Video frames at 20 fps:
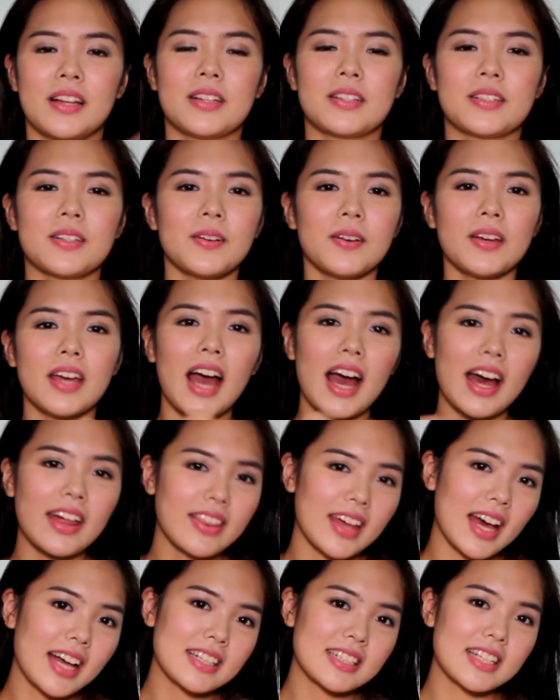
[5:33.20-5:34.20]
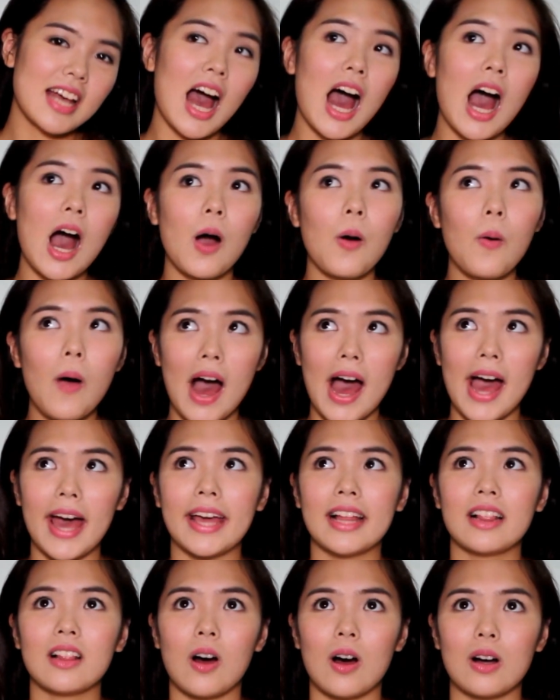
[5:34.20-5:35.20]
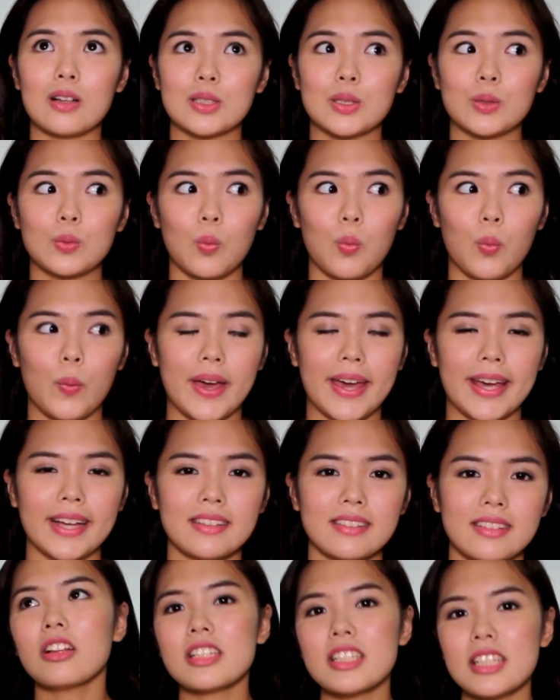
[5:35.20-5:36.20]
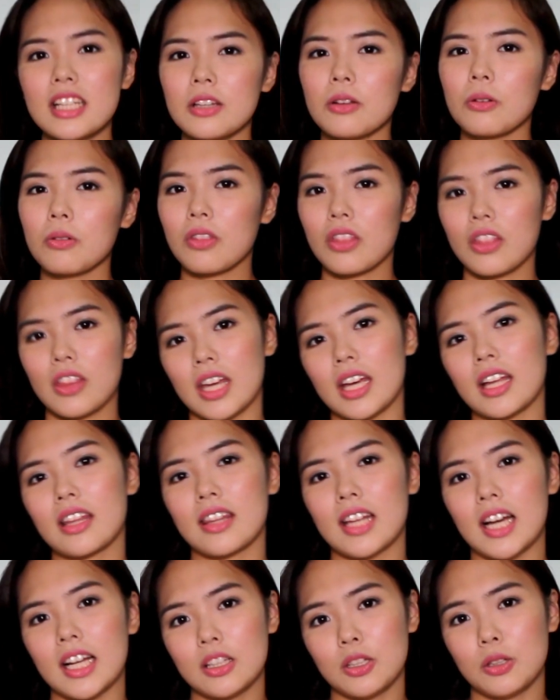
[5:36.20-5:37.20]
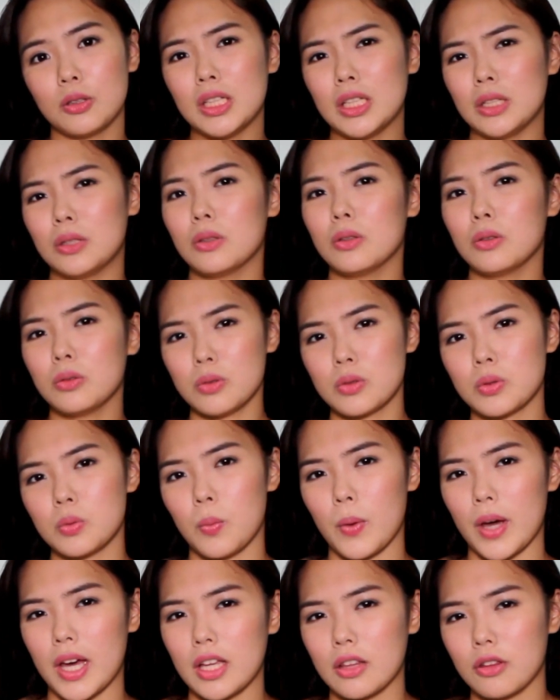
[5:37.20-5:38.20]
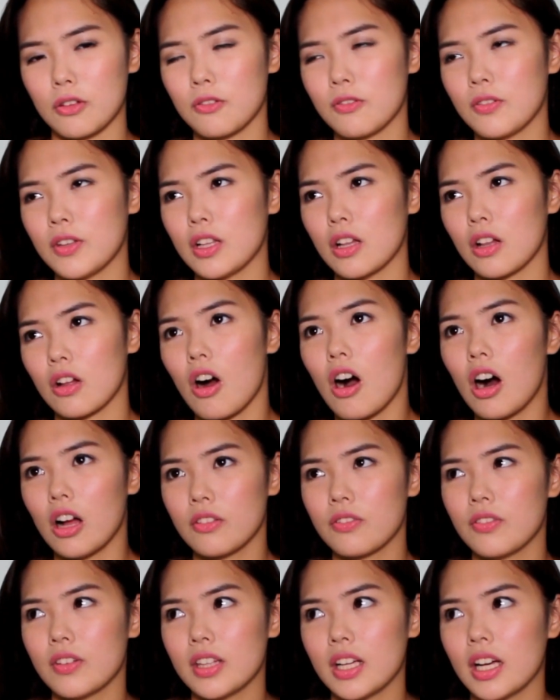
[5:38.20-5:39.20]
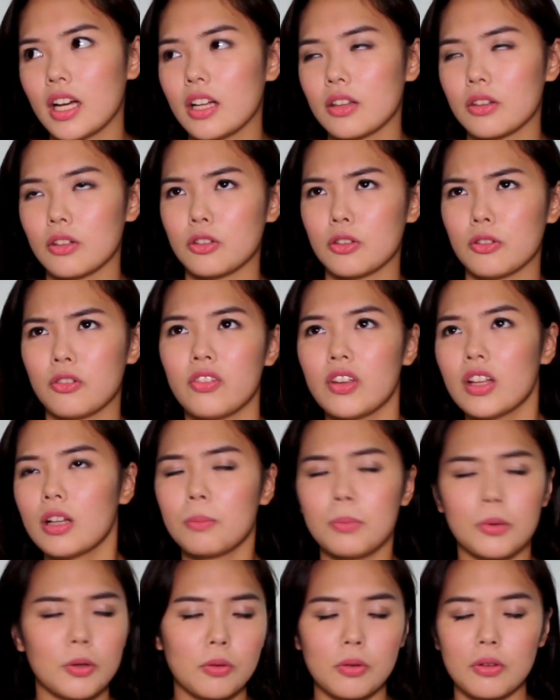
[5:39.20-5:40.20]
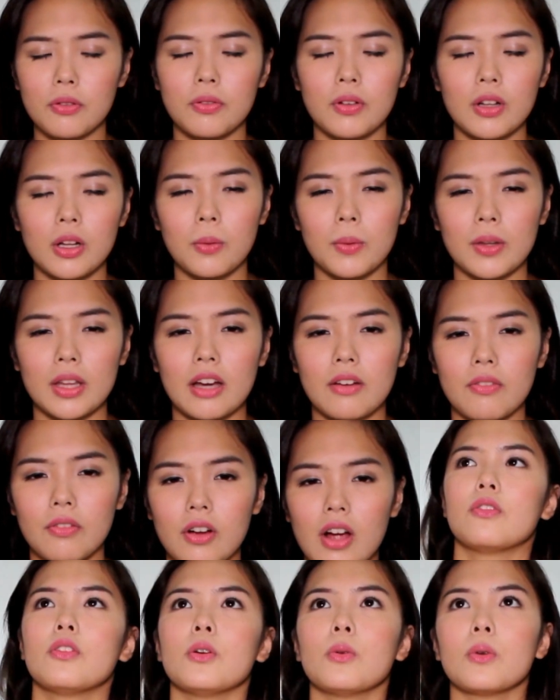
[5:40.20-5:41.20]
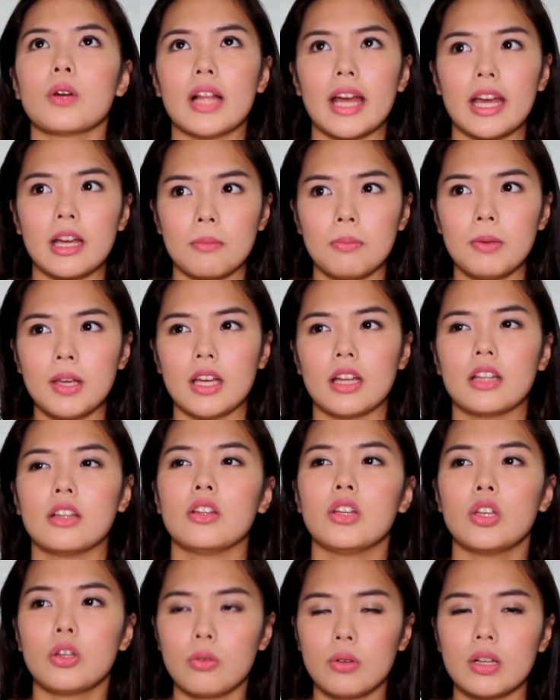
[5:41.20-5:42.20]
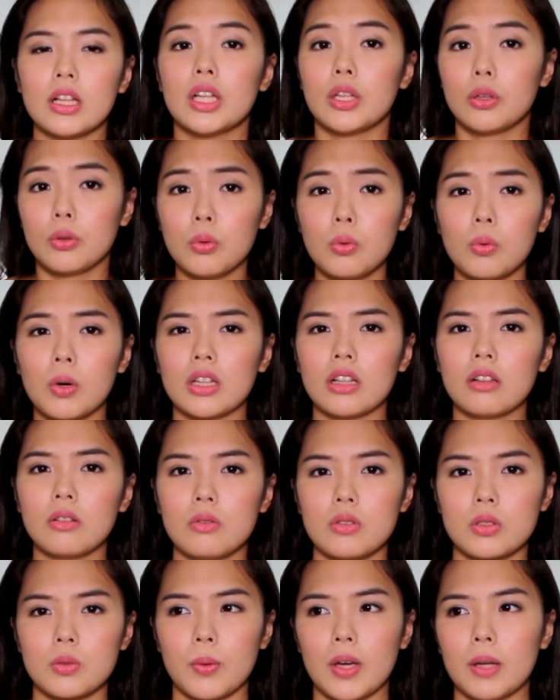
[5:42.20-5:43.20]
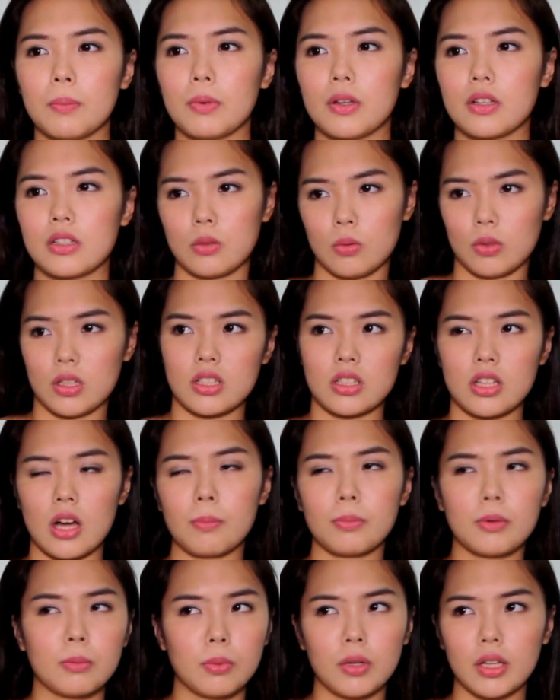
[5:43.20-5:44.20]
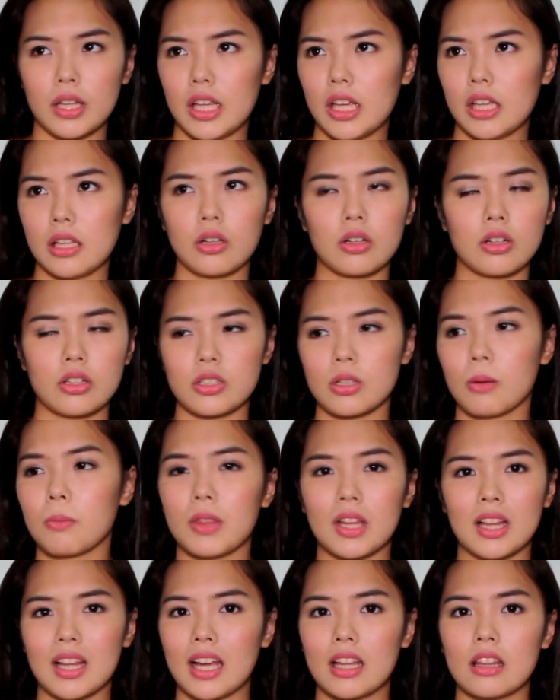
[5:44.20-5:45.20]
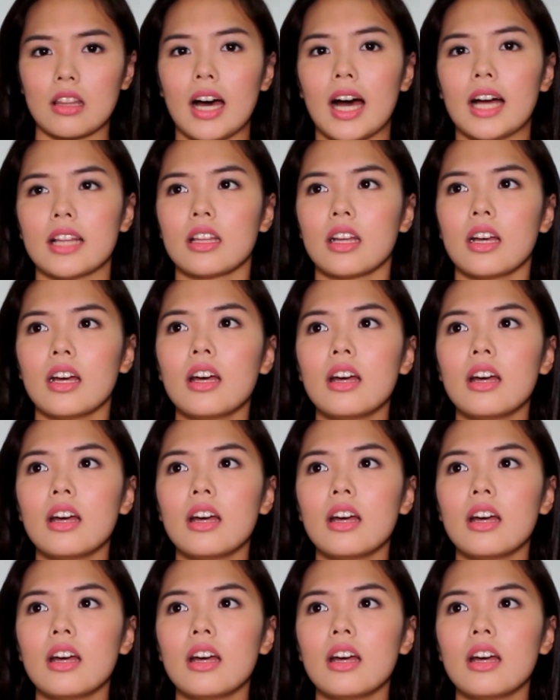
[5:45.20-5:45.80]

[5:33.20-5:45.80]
So yeah, that's how I lost weight. Honestly, don't think that you need to lose weight to feel confident or to feel beautiful or whatever. If you were like me and you really do want to lose weight because you want to stop the bullying or something like that,